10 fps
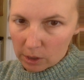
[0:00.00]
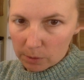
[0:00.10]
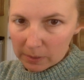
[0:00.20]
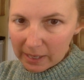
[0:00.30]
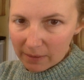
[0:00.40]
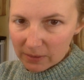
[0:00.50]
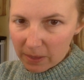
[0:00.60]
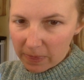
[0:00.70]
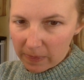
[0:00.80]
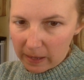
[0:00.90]
So I'm going to have
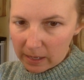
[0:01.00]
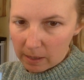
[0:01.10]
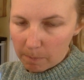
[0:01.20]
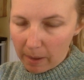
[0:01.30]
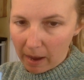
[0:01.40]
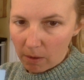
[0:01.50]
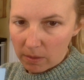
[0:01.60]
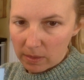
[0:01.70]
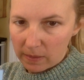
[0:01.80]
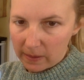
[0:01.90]
to think
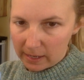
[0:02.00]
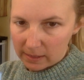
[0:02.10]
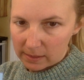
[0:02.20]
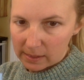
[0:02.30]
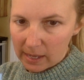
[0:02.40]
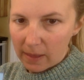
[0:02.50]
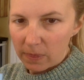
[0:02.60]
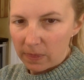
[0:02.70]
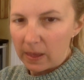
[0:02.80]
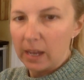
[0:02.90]
about this and
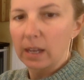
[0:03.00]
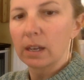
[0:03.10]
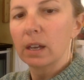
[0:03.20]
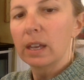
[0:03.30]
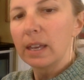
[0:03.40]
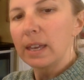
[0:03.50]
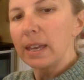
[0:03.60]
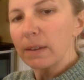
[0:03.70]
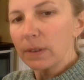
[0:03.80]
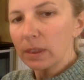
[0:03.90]
think,
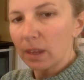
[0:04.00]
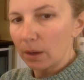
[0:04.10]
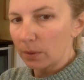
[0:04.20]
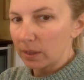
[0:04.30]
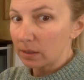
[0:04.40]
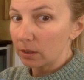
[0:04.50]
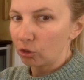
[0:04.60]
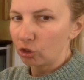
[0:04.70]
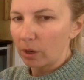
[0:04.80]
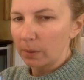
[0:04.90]
even though this is
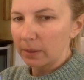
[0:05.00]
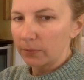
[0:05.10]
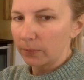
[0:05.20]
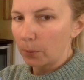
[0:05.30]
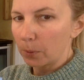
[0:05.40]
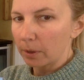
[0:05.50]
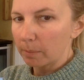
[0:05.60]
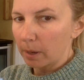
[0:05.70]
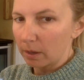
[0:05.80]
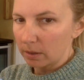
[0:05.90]
showing 4
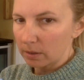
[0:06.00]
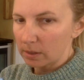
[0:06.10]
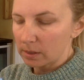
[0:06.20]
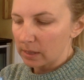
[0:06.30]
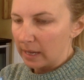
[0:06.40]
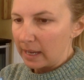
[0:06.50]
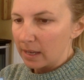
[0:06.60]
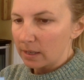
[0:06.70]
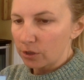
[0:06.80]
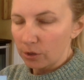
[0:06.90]
parts,
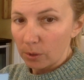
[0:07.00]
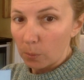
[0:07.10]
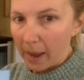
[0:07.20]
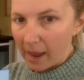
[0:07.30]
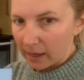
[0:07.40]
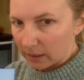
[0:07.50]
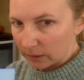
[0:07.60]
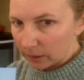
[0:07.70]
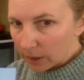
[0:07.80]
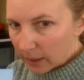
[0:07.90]
is there a way I could
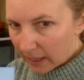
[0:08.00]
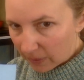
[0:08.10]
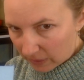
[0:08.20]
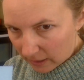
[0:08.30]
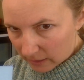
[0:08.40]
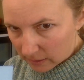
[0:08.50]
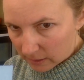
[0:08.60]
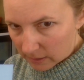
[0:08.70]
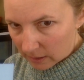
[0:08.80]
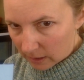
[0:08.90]
look at
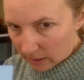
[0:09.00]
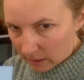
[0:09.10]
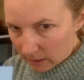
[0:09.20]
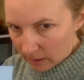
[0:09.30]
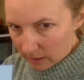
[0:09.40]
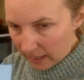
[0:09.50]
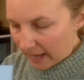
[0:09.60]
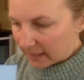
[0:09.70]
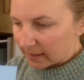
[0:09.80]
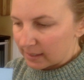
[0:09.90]
this
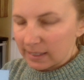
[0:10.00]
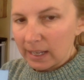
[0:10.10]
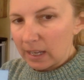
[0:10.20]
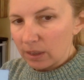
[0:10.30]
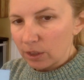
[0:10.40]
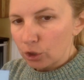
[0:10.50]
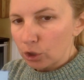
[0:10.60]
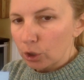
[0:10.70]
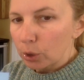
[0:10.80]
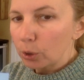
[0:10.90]
and see the
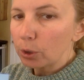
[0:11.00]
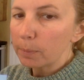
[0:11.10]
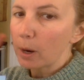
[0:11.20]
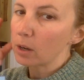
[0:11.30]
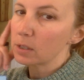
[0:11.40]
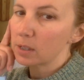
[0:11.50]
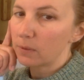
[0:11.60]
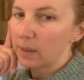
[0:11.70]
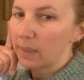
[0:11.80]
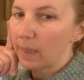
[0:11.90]
2 parts of
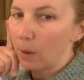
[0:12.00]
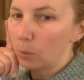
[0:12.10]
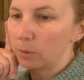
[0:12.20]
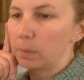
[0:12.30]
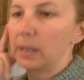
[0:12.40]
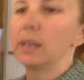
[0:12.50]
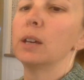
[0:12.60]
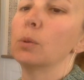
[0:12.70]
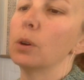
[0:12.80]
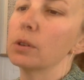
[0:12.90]
it that would be equal?